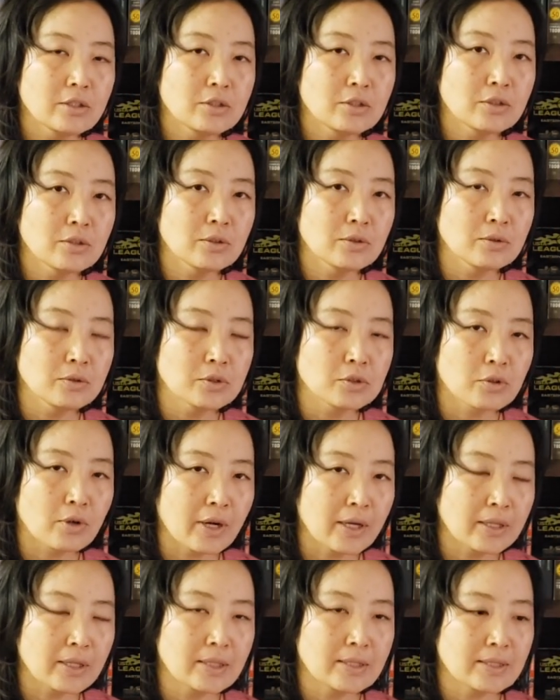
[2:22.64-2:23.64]
to
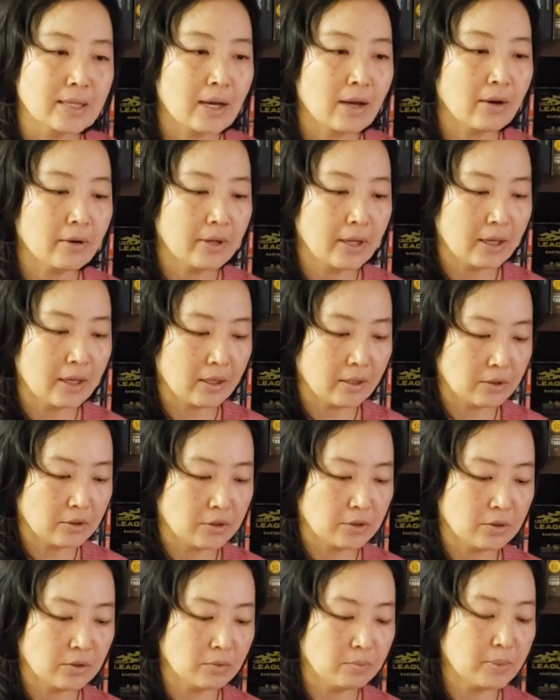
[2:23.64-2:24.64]
try these out and
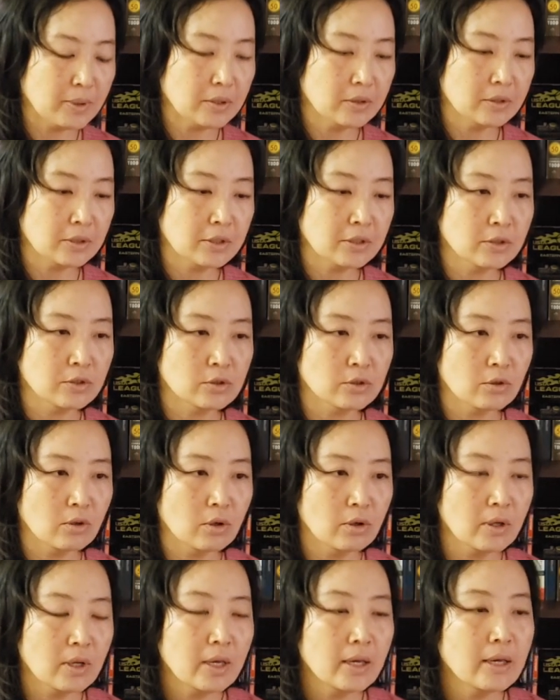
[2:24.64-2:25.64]
to build
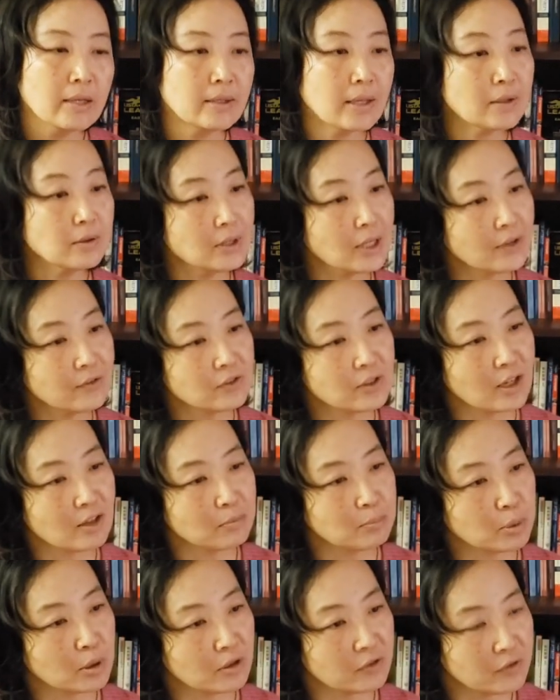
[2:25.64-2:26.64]
control. They don't have to
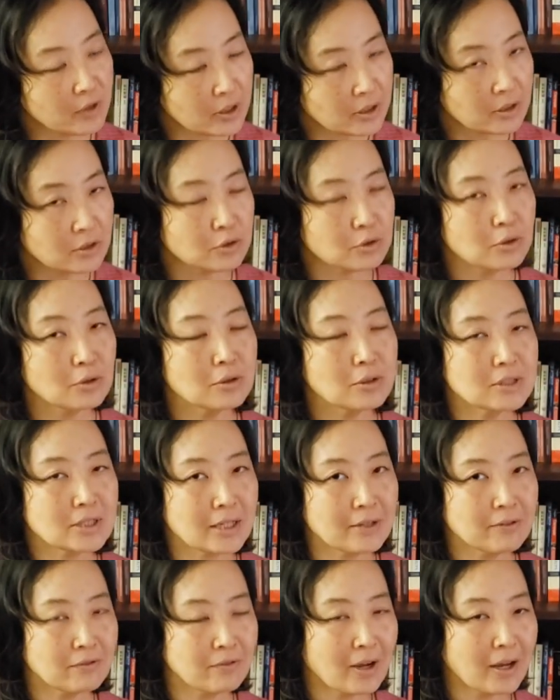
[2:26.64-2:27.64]
have perfect control, because
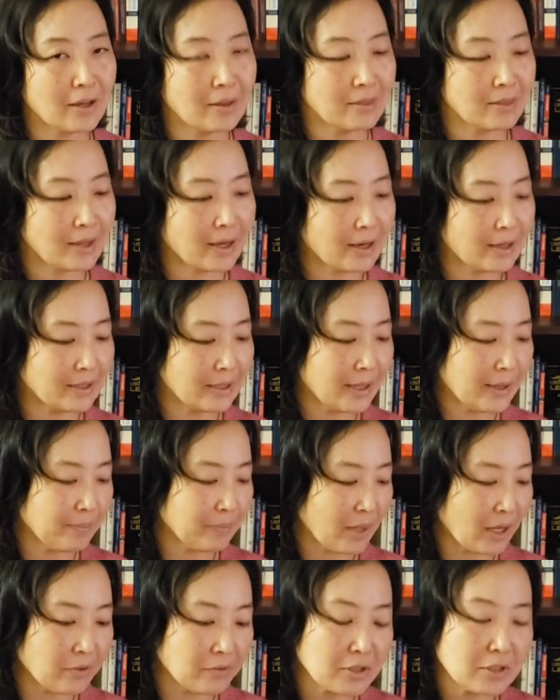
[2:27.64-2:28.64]
I find that
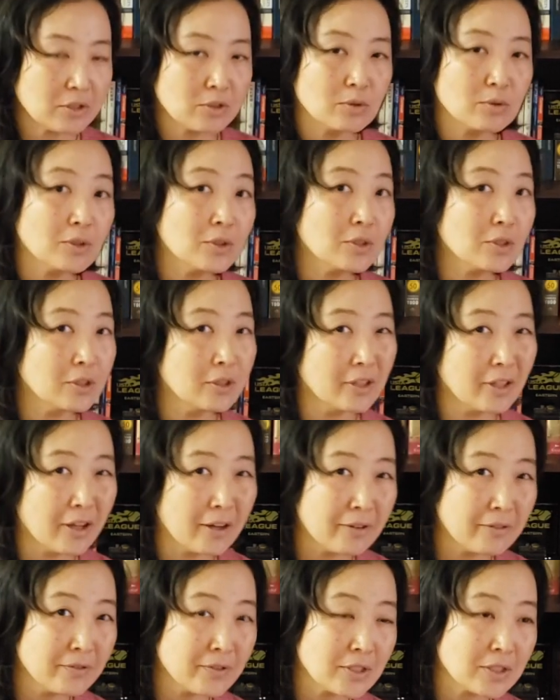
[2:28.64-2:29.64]
every student
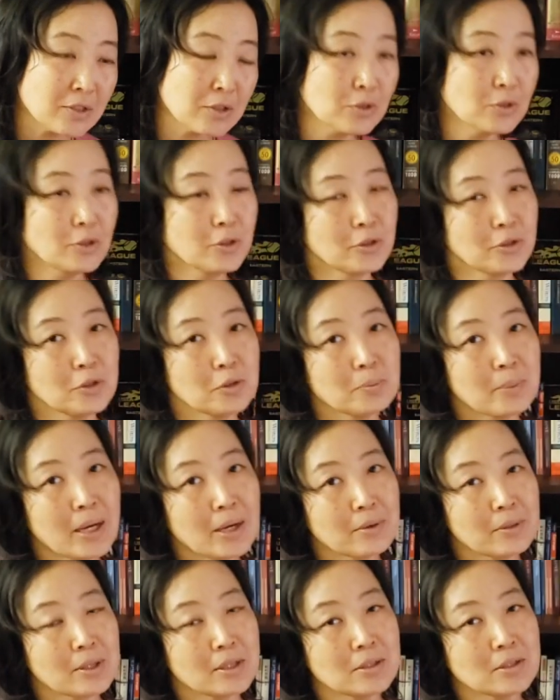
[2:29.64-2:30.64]
loves to learn
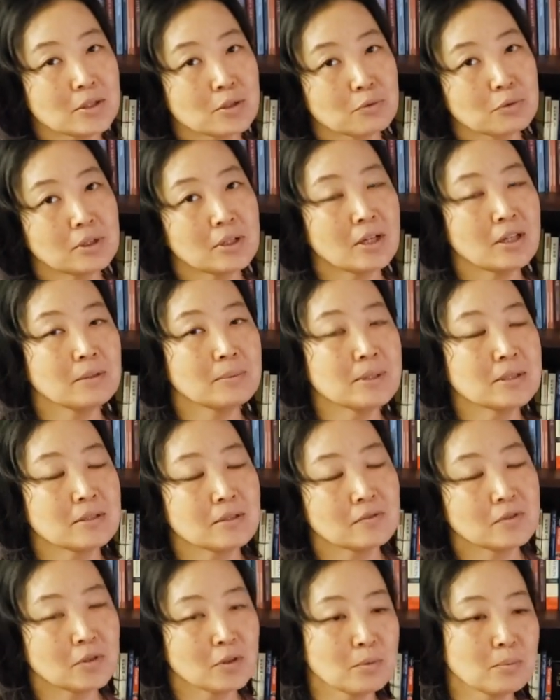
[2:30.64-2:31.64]
about these three elements
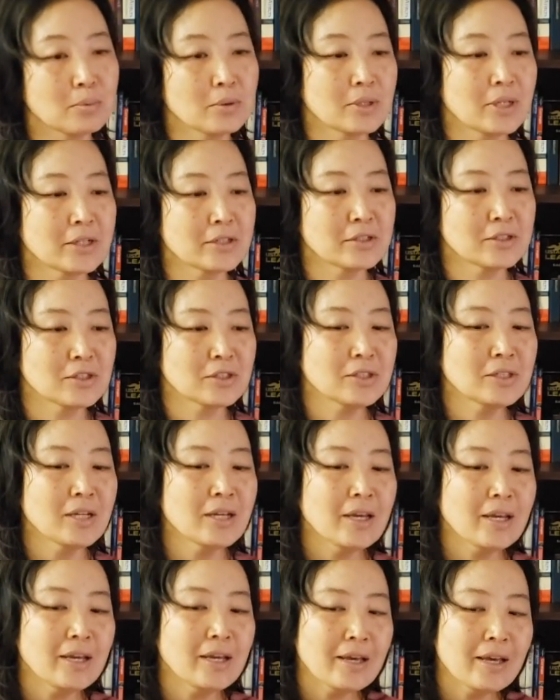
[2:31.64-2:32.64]
of tone production,
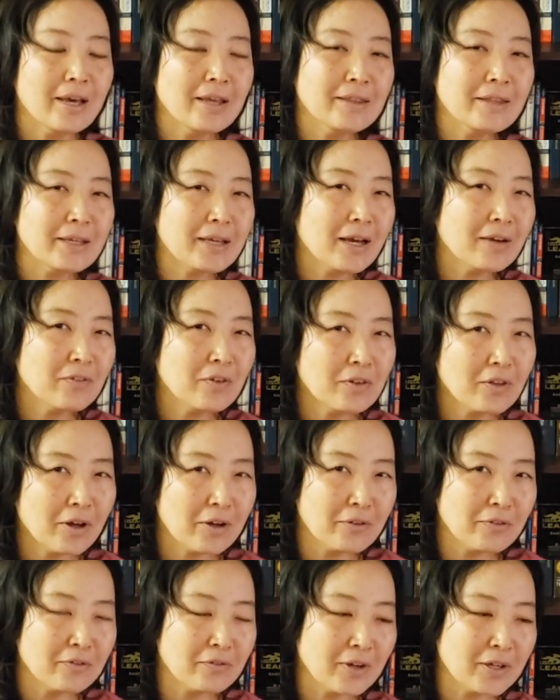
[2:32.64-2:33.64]
and they have a
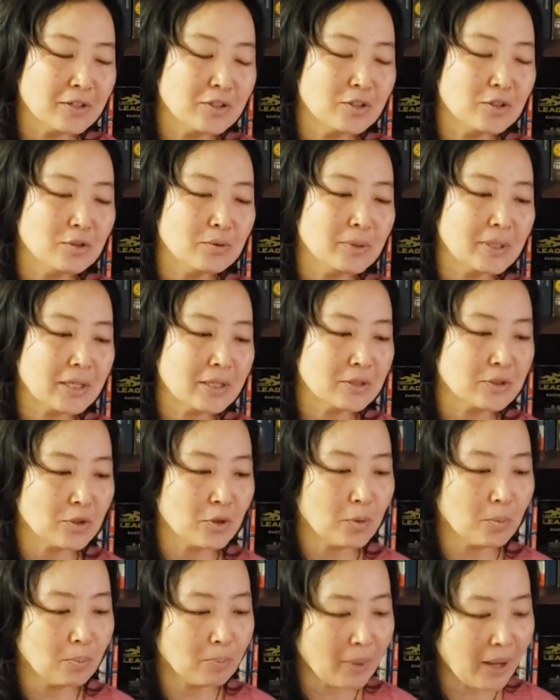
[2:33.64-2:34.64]
lot of fun doing it.
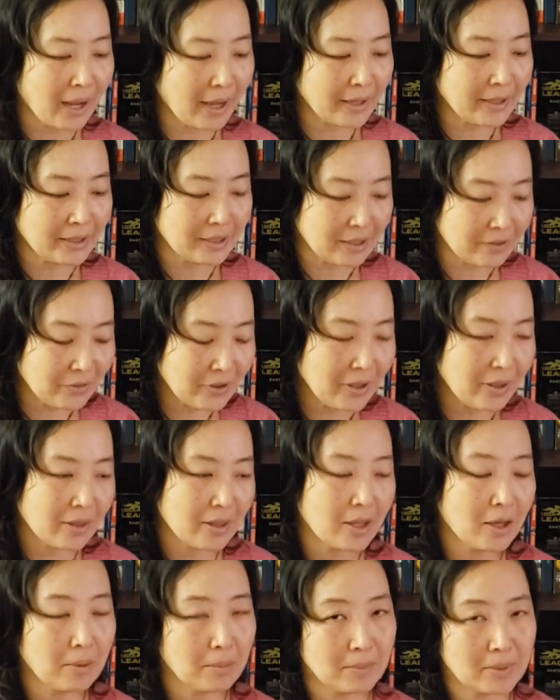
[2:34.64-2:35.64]
So by giving
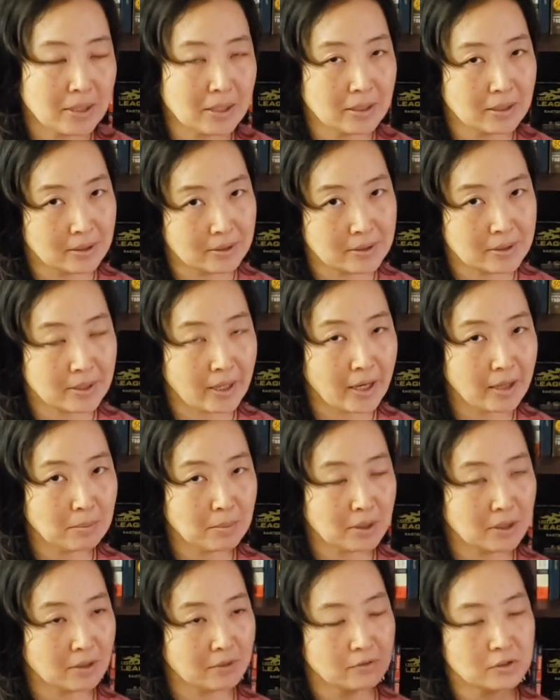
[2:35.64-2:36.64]
them the
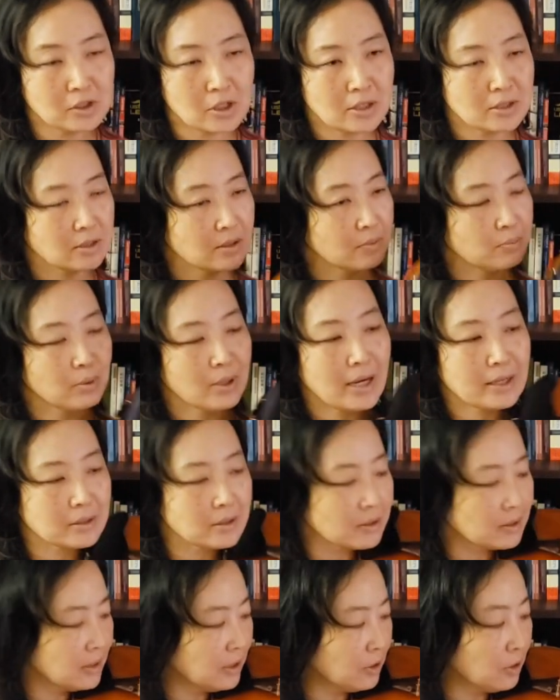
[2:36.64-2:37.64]
assignment of just
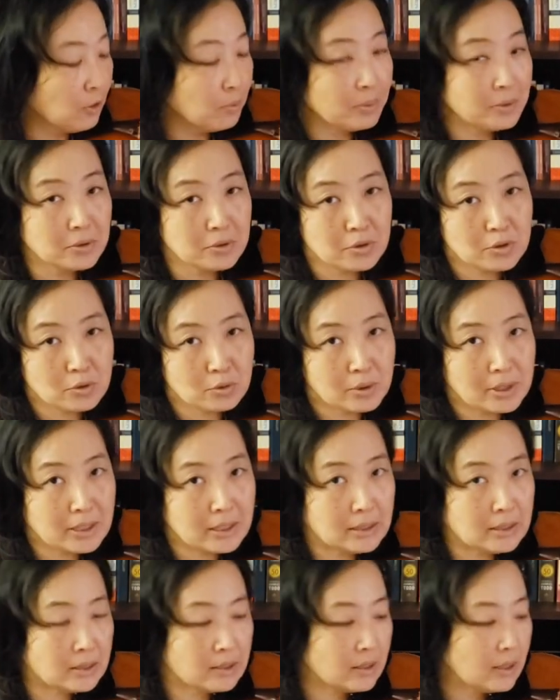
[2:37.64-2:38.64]
practicing open
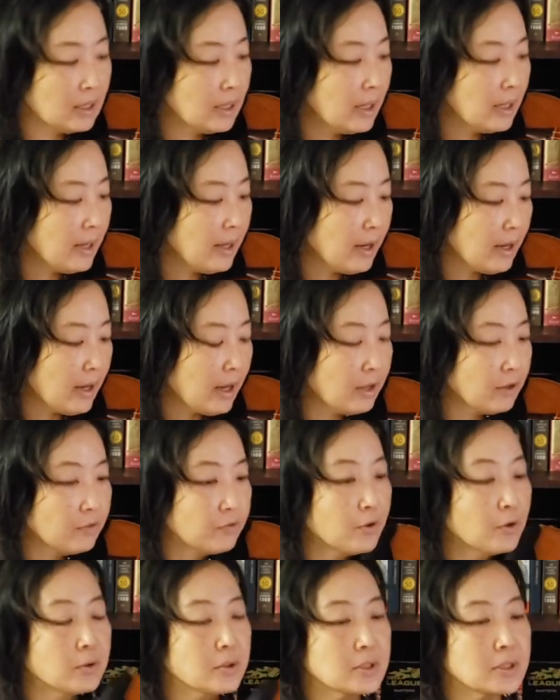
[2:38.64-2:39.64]
strings and
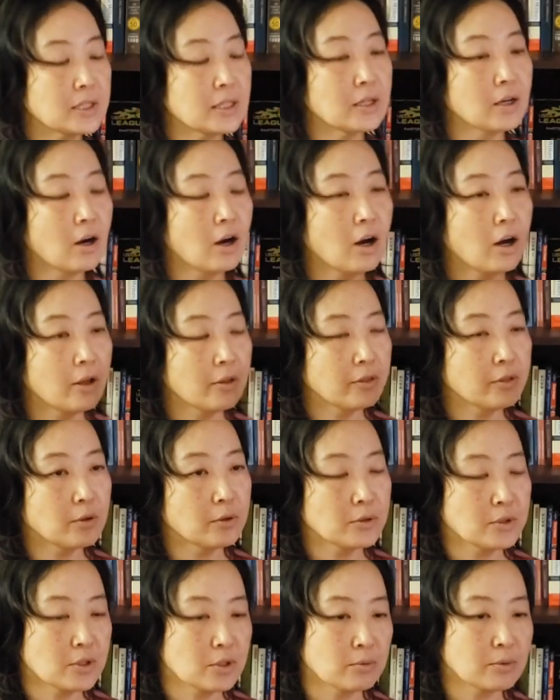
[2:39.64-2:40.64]
focusing on
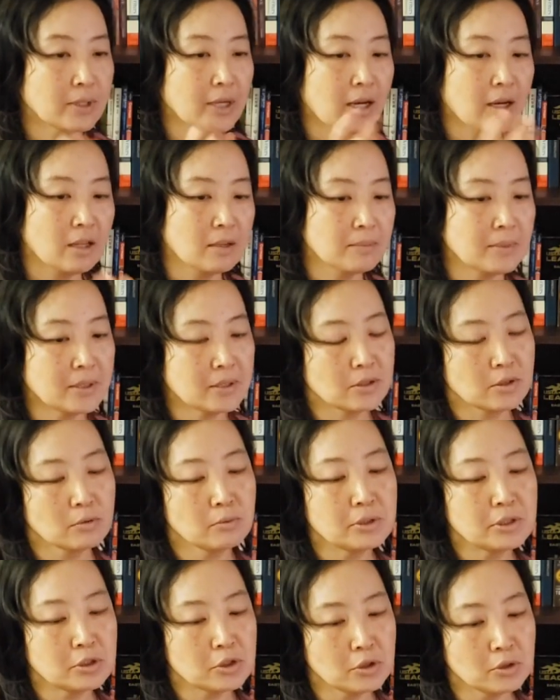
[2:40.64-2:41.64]
those three elements, so
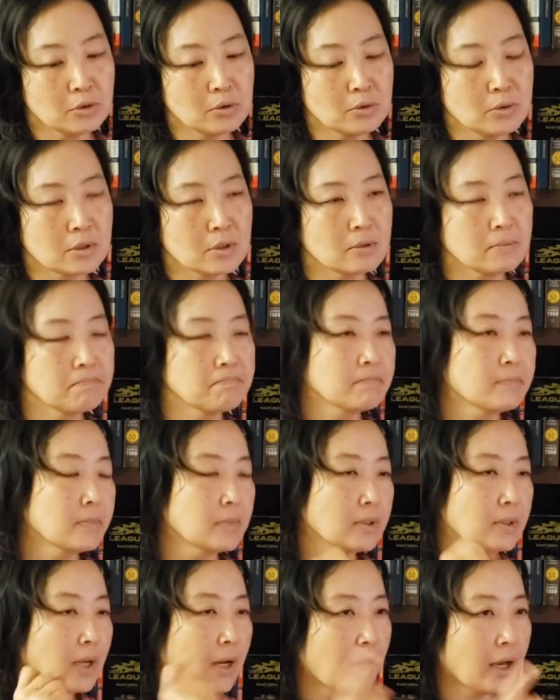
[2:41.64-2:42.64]
we choose
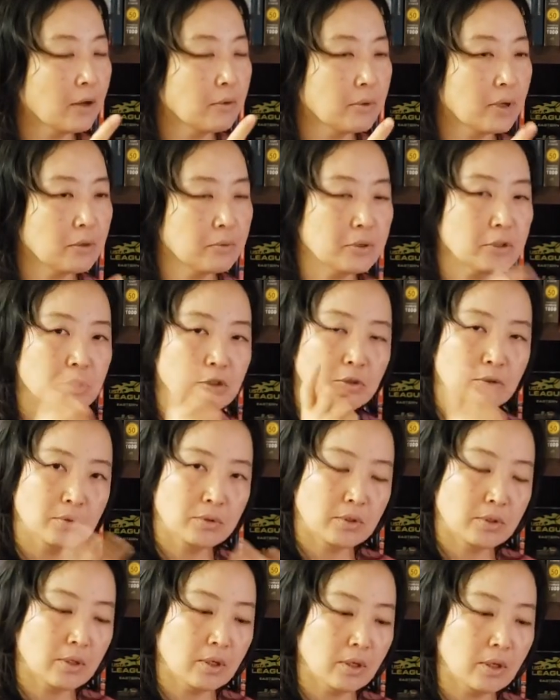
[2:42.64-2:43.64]
the highway, we
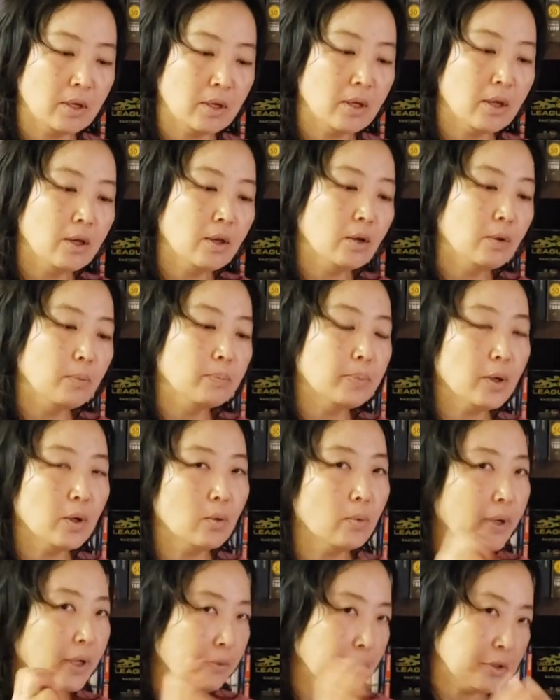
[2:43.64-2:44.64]
choose the bow
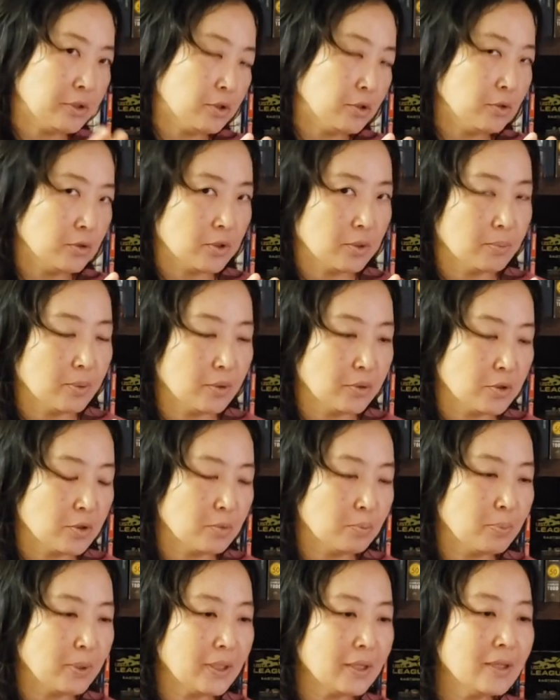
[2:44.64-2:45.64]
weight, we choose the bow
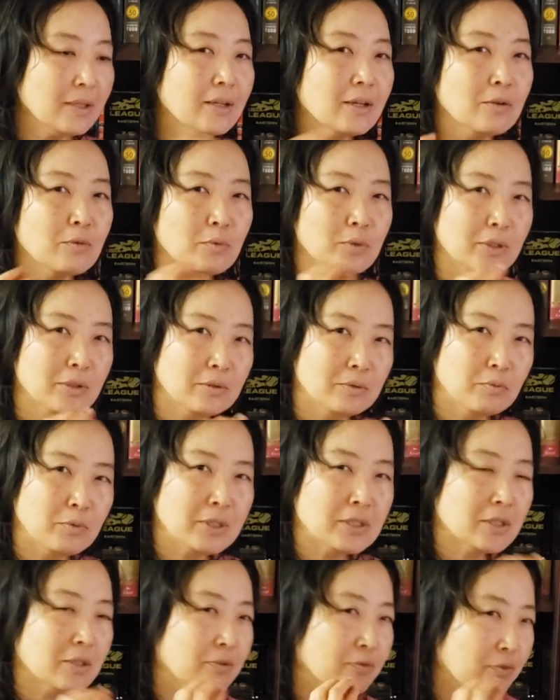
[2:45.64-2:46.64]
speed, and we
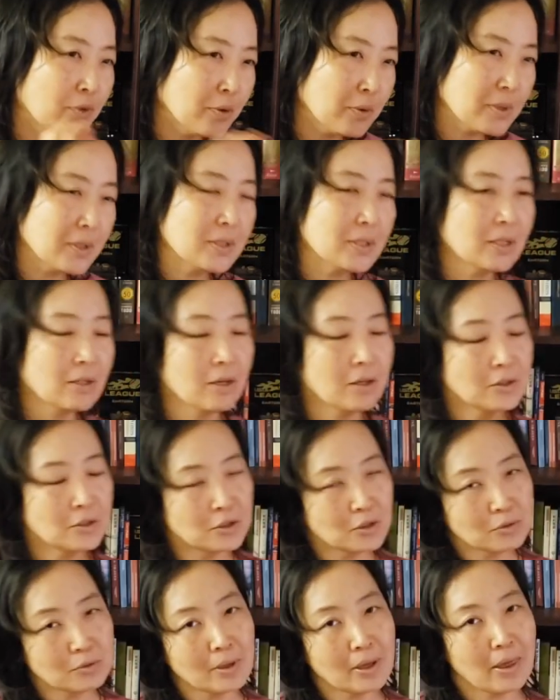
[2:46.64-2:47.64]
just focus in on
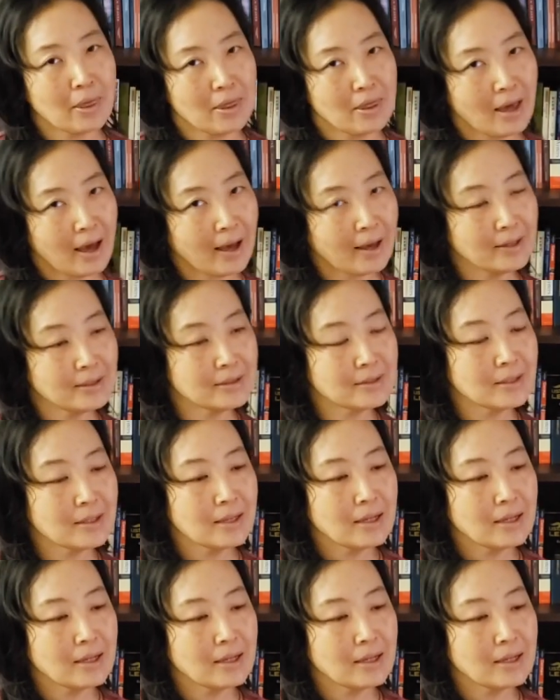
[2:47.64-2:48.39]
doing that.